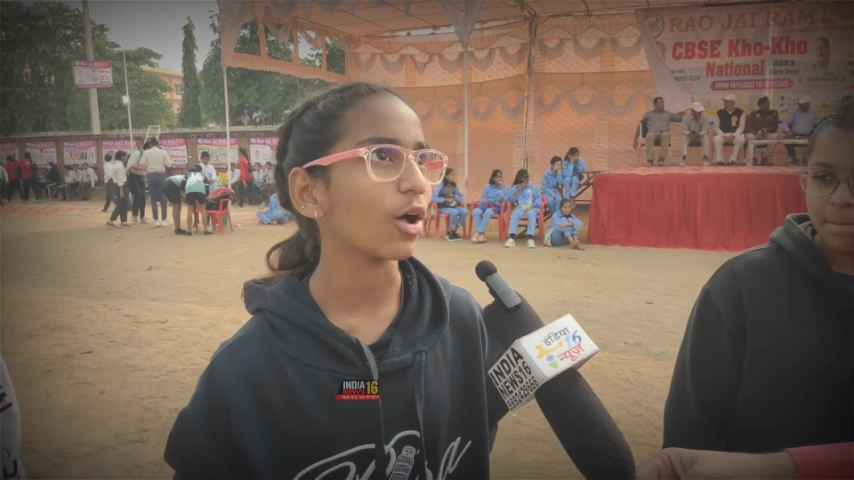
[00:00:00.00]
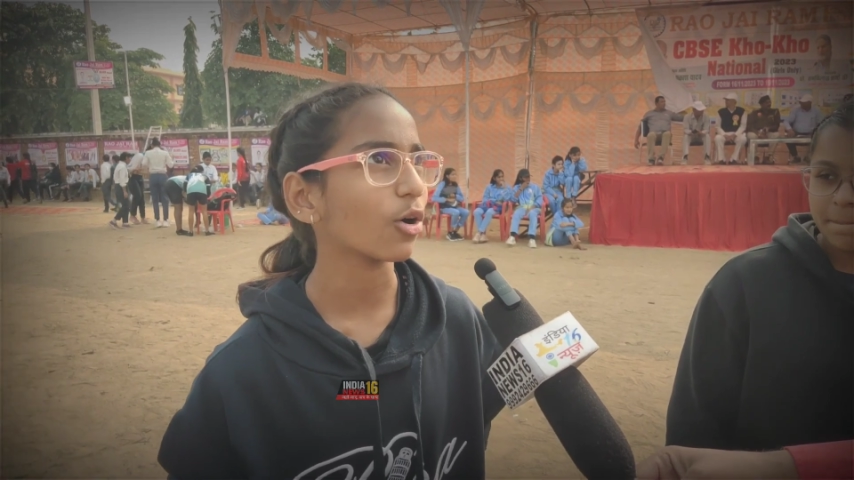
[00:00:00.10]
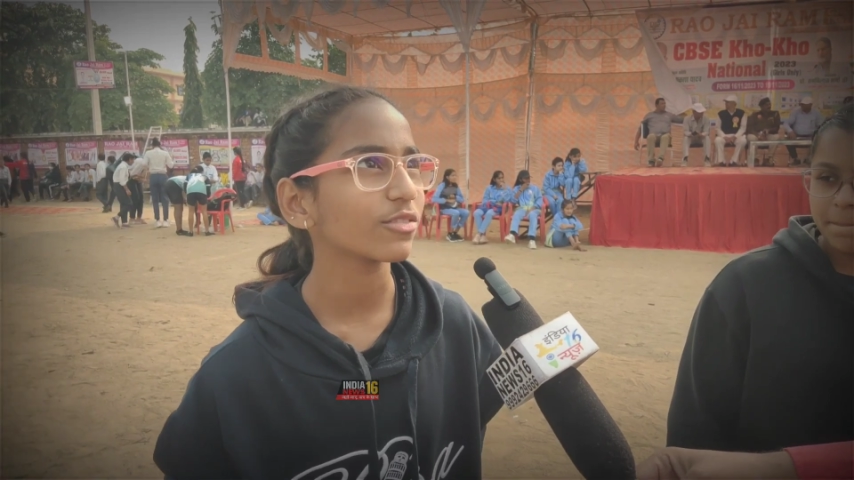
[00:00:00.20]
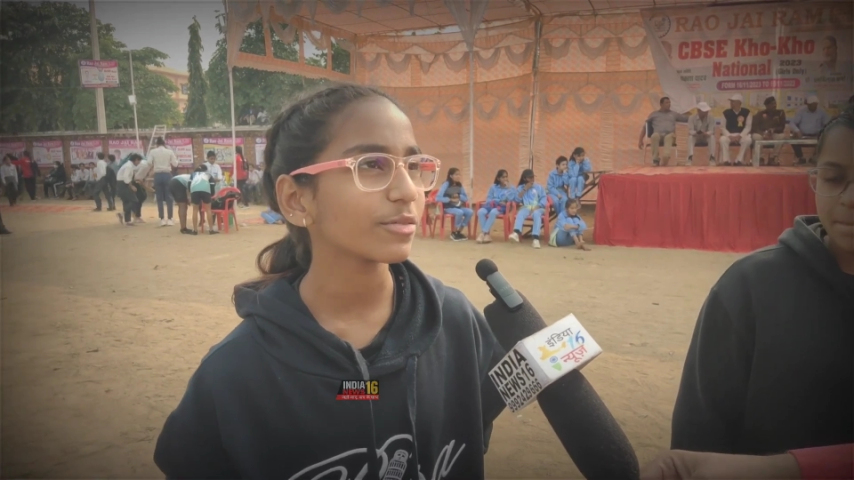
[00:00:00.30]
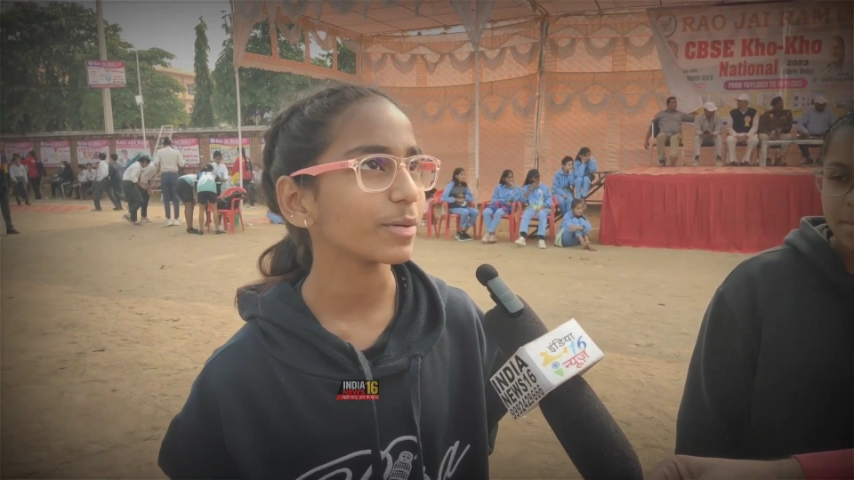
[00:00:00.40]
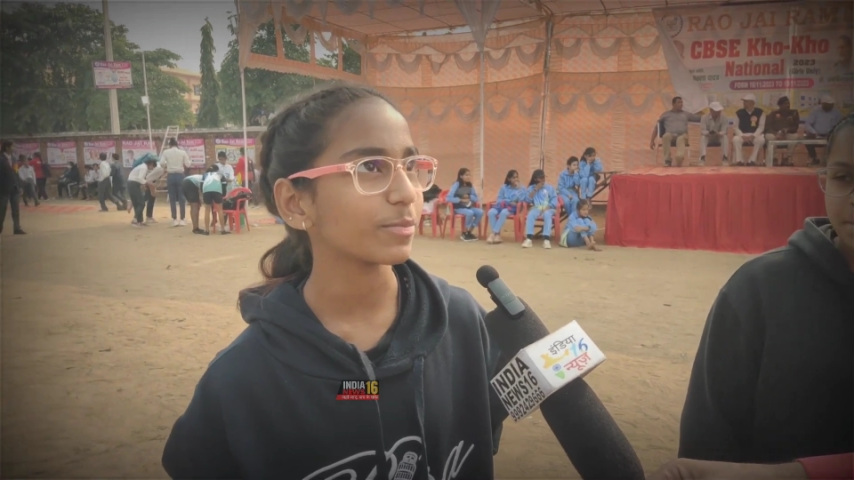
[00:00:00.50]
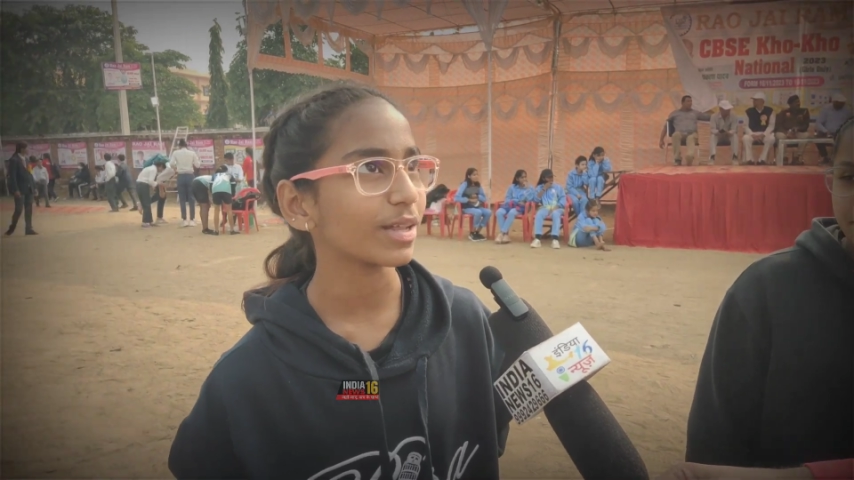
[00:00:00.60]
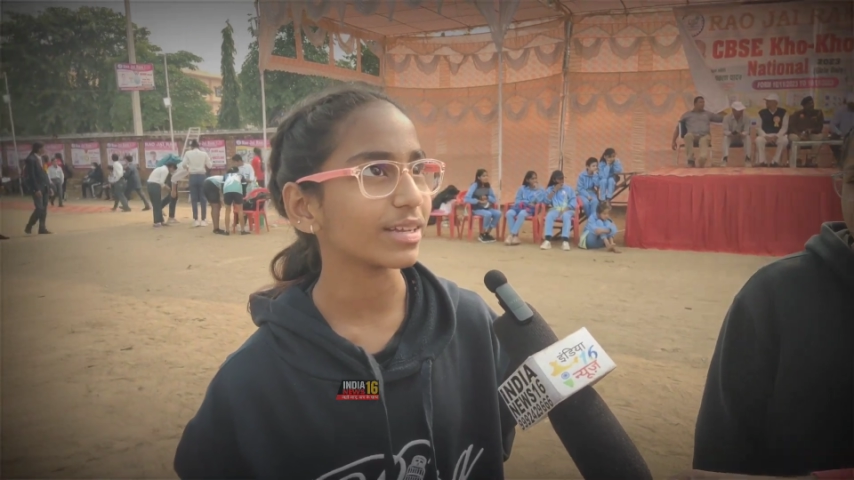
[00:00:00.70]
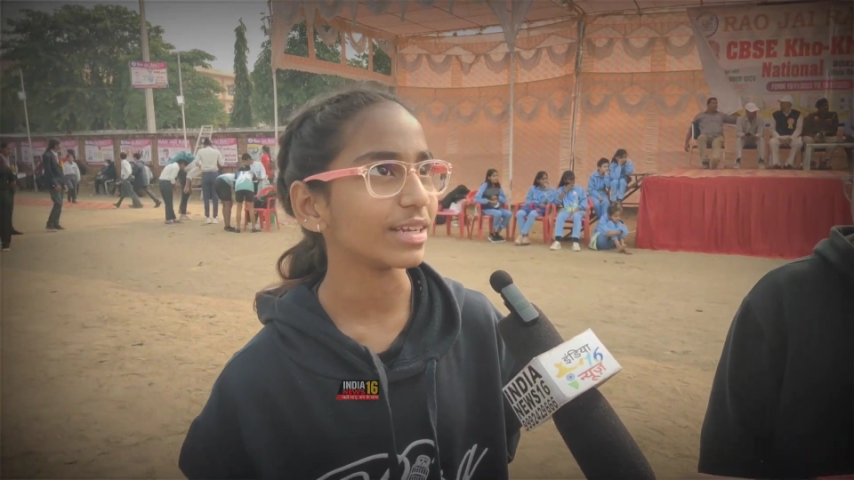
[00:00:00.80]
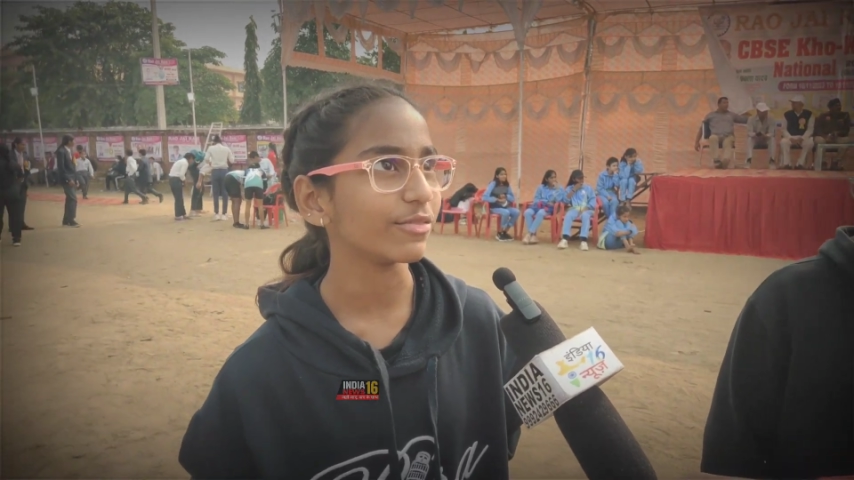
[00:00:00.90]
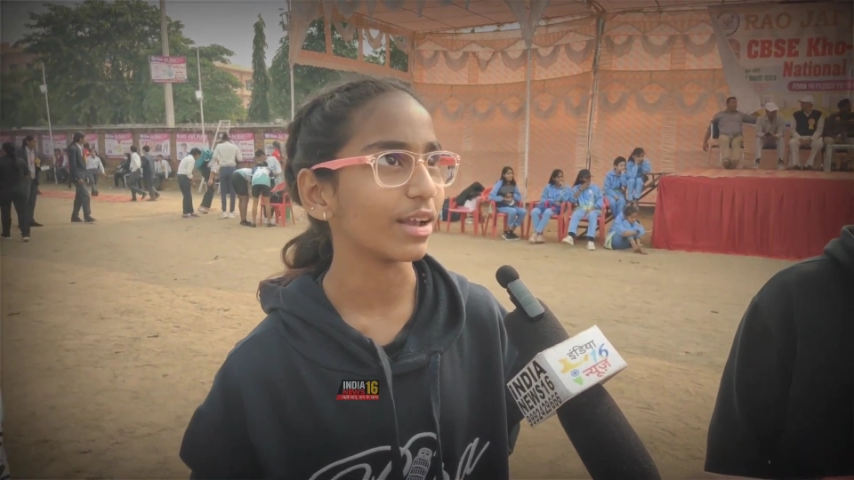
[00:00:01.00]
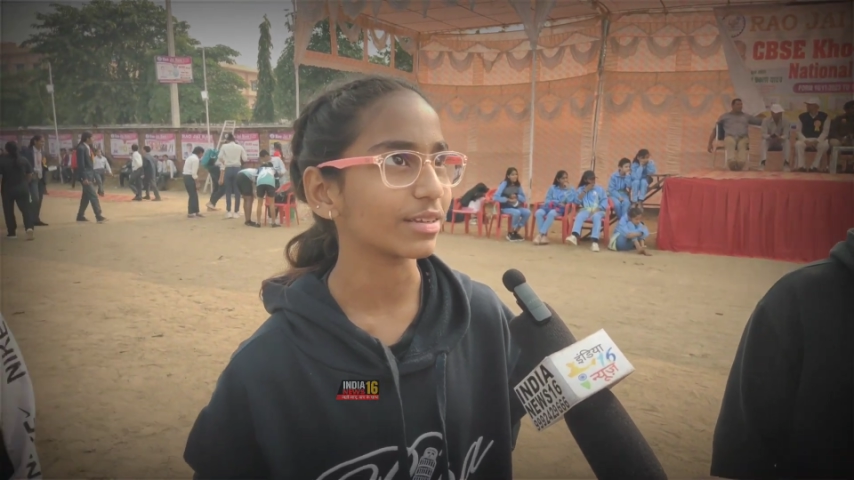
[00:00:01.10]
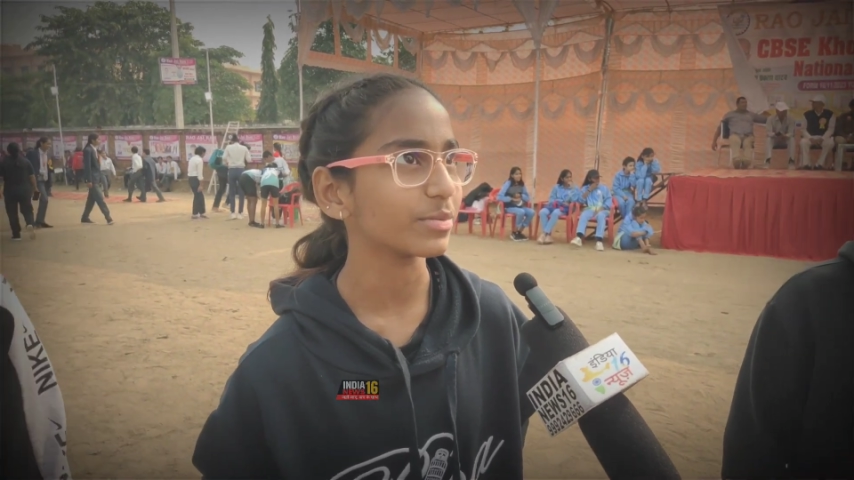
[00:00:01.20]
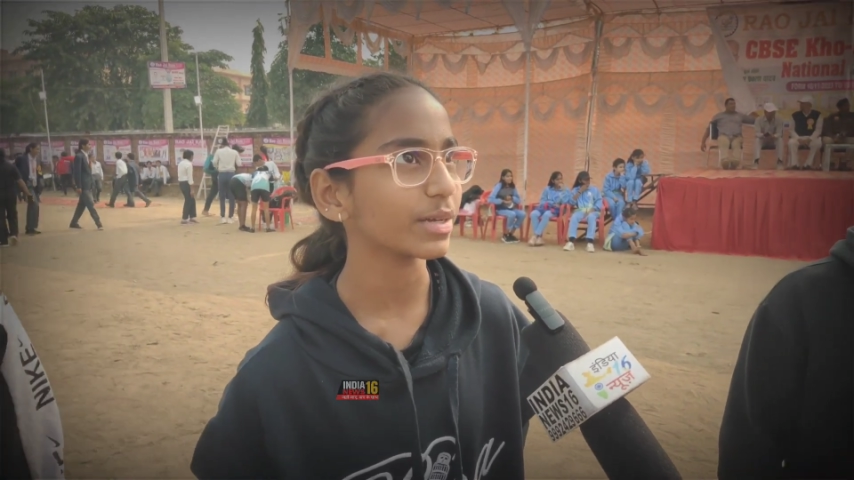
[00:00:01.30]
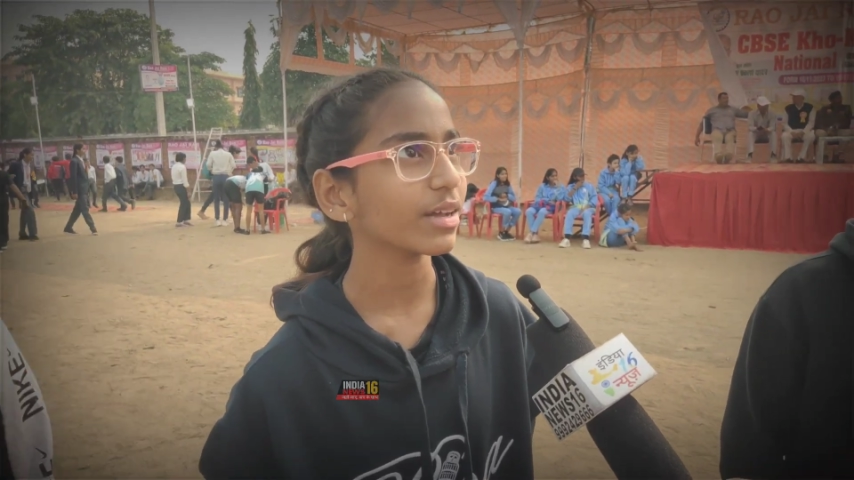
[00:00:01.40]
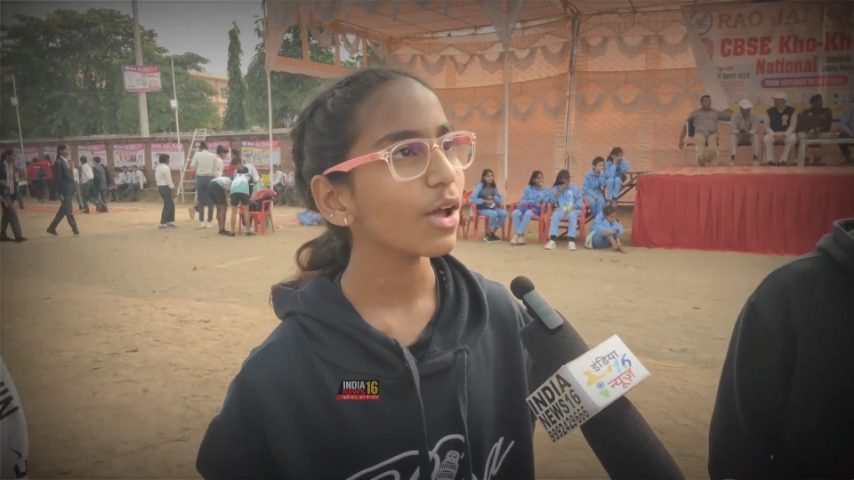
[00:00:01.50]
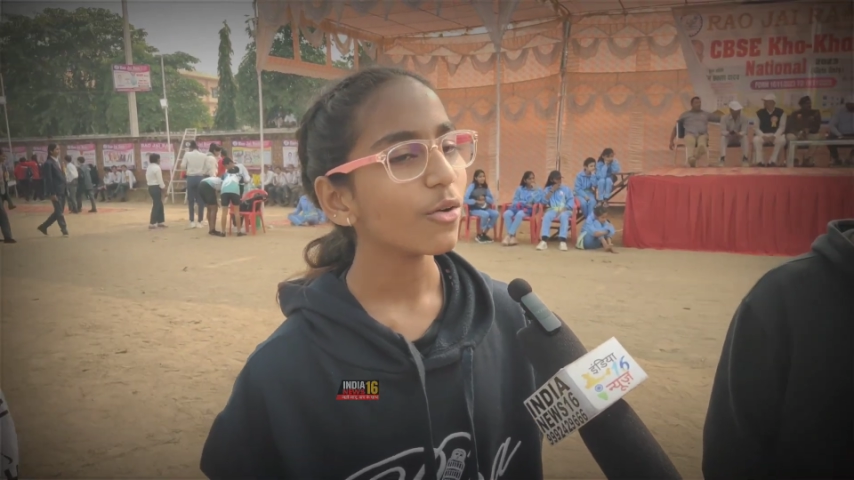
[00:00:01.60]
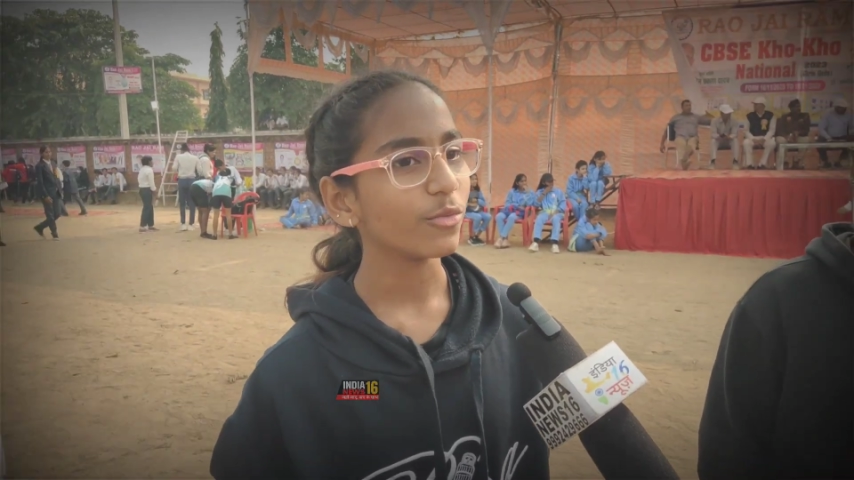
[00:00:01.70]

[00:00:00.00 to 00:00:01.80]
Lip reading: All the people are really welcoming.